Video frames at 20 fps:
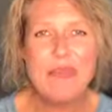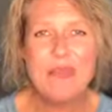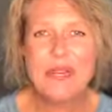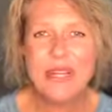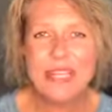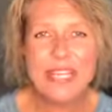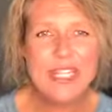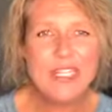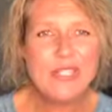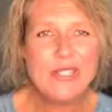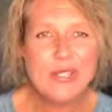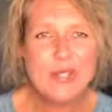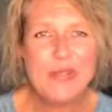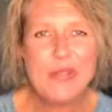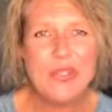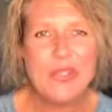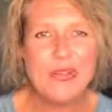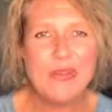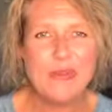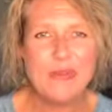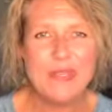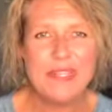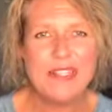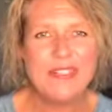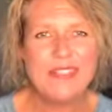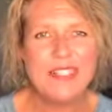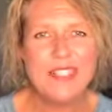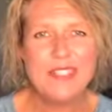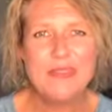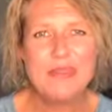Bring it to you,
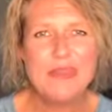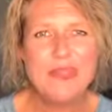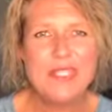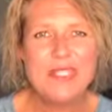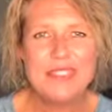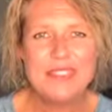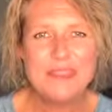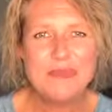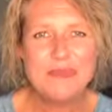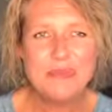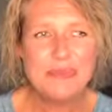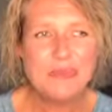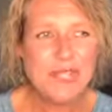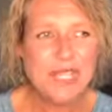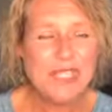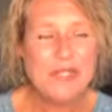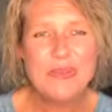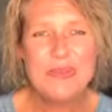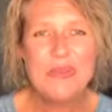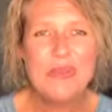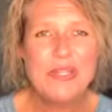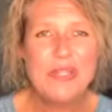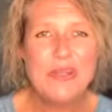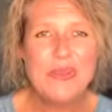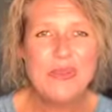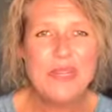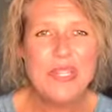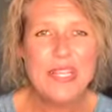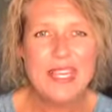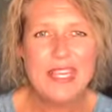because that's what we're
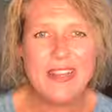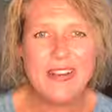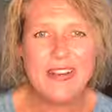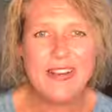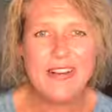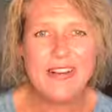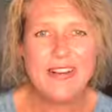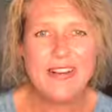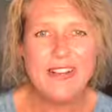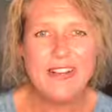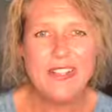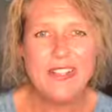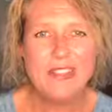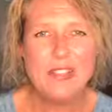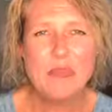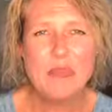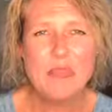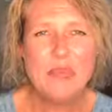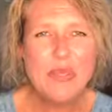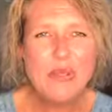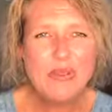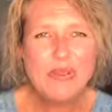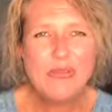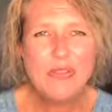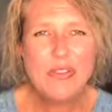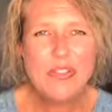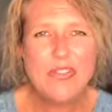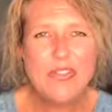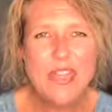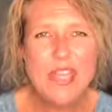doing here. It's a
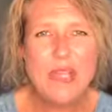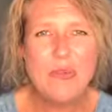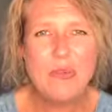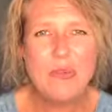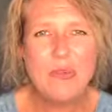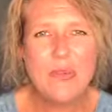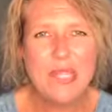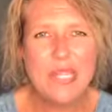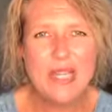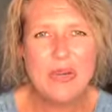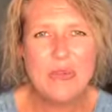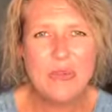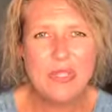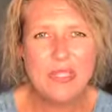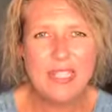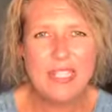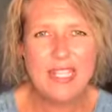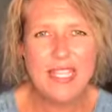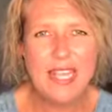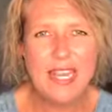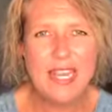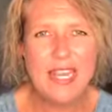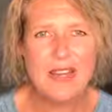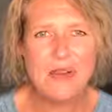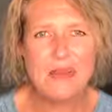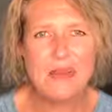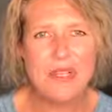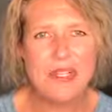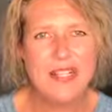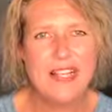beautiful thing when we can really get it
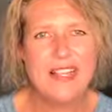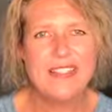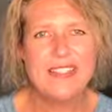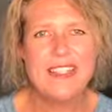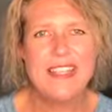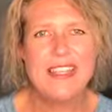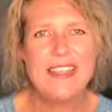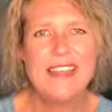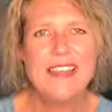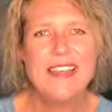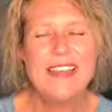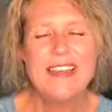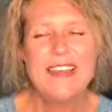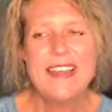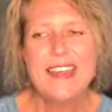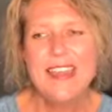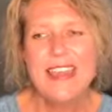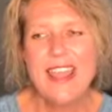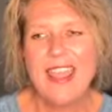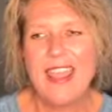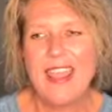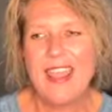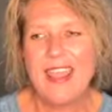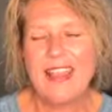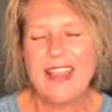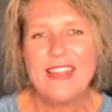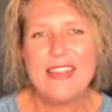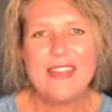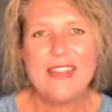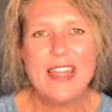and realize it
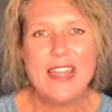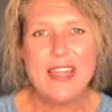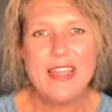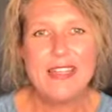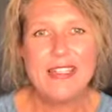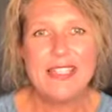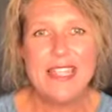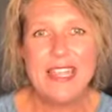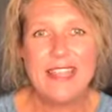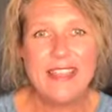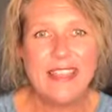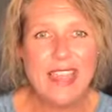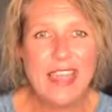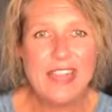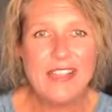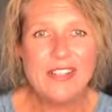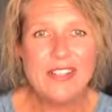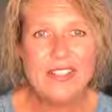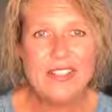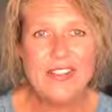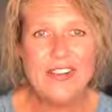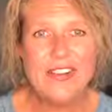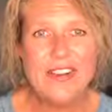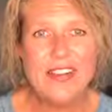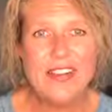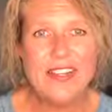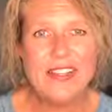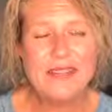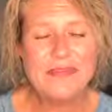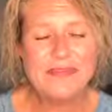and take action
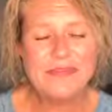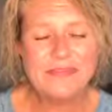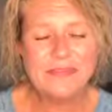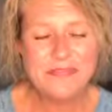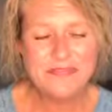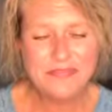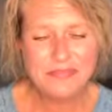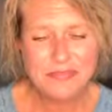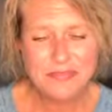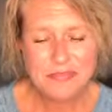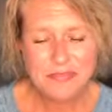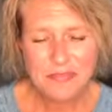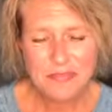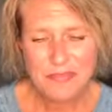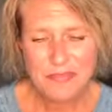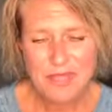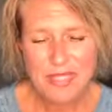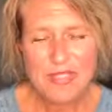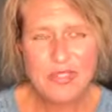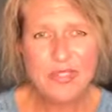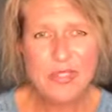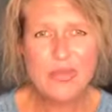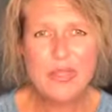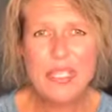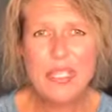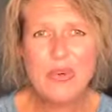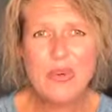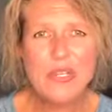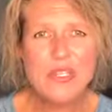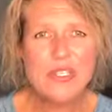on it. So
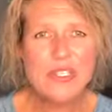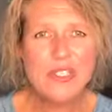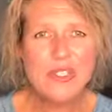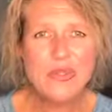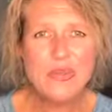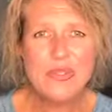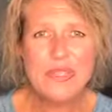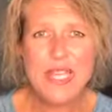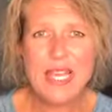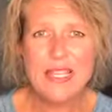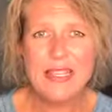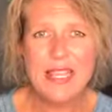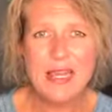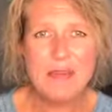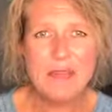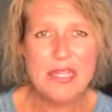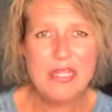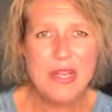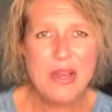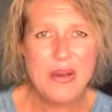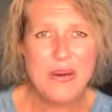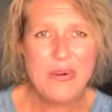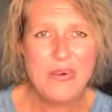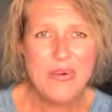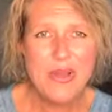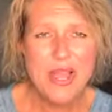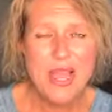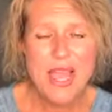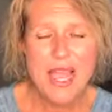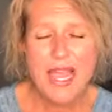any questions with that, let me know.
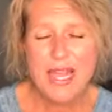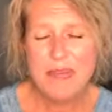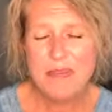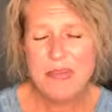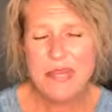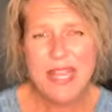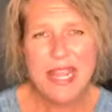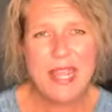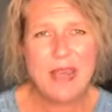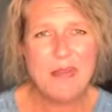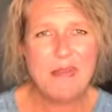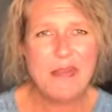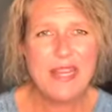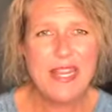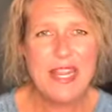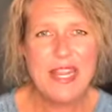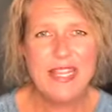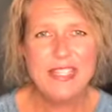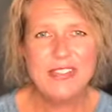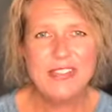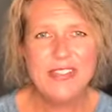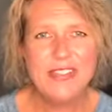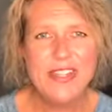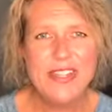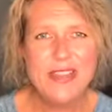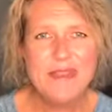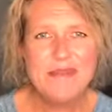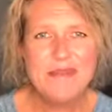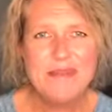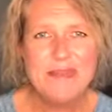I'd be happy to answer
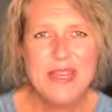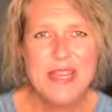them.